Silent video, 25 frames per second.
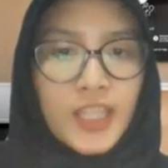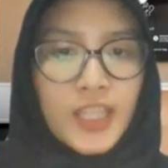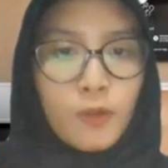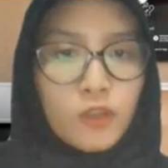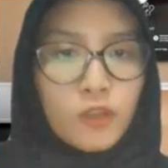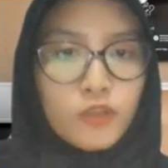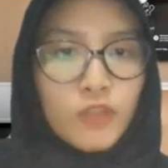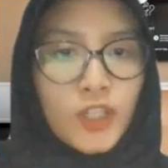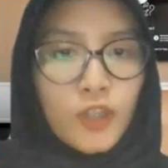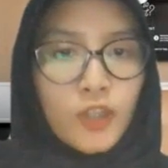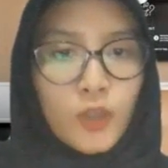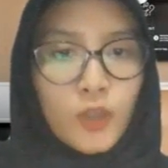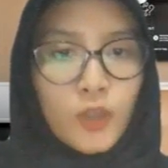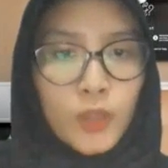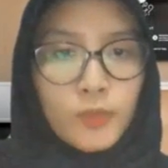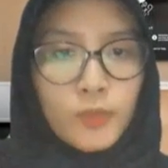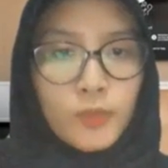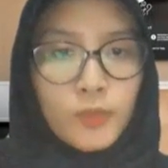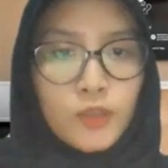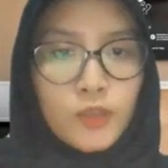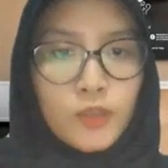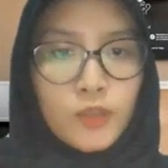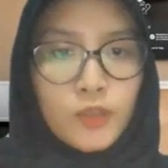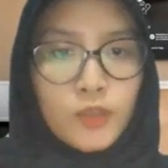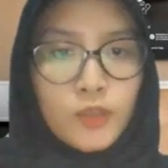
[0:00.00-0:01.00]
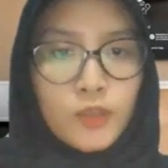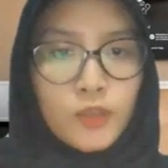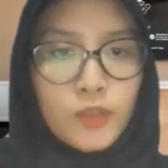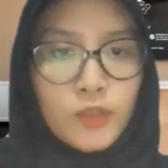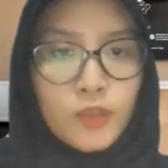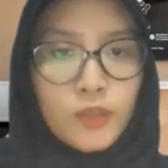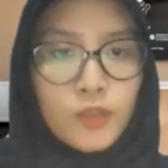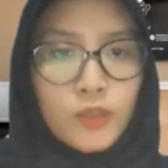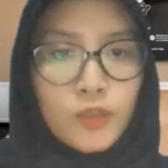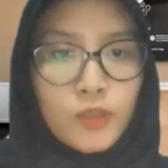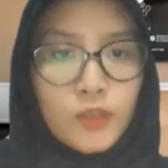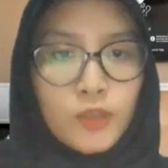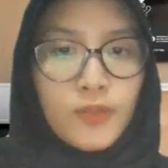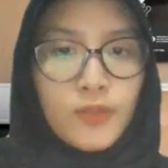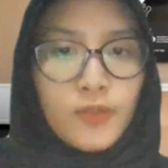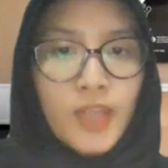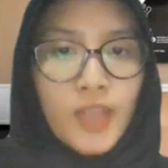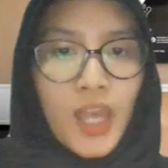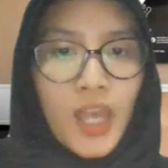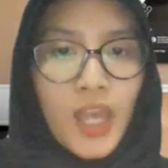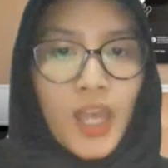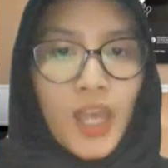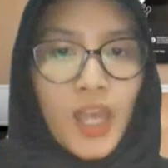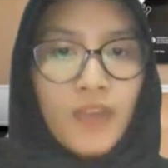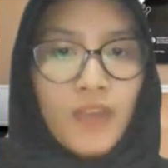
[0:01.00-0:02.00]
track on what we do now,
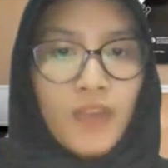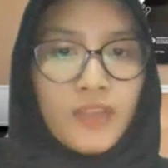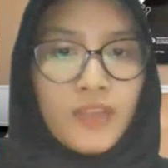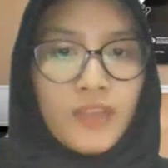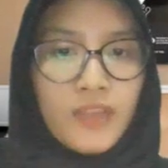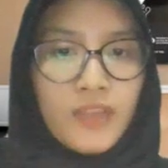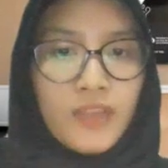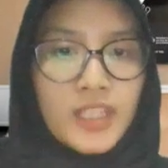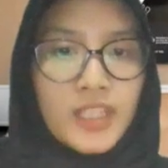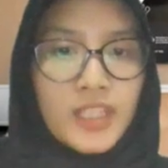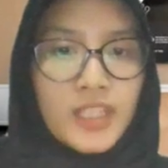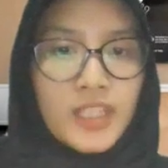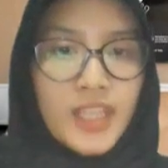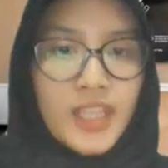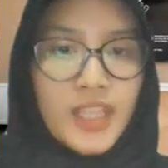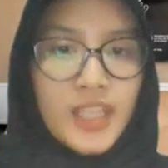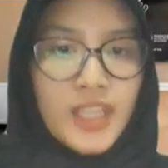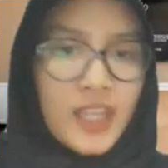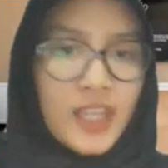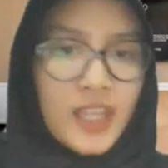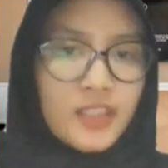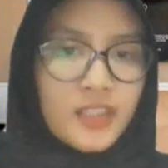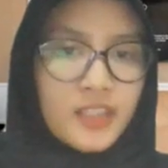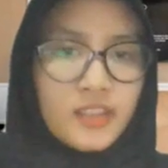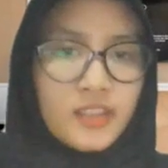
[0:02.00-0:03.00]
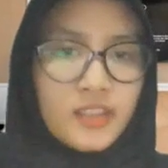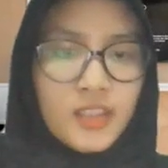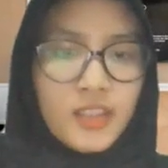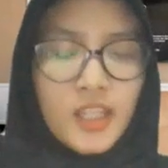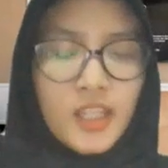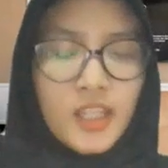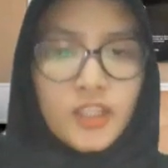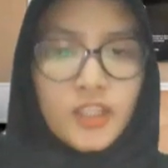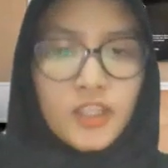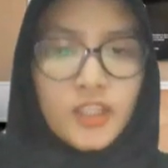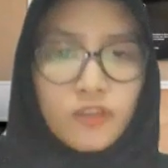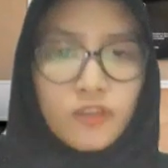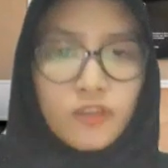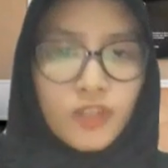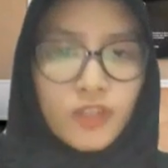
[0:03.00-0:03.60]
and actually we haven't yet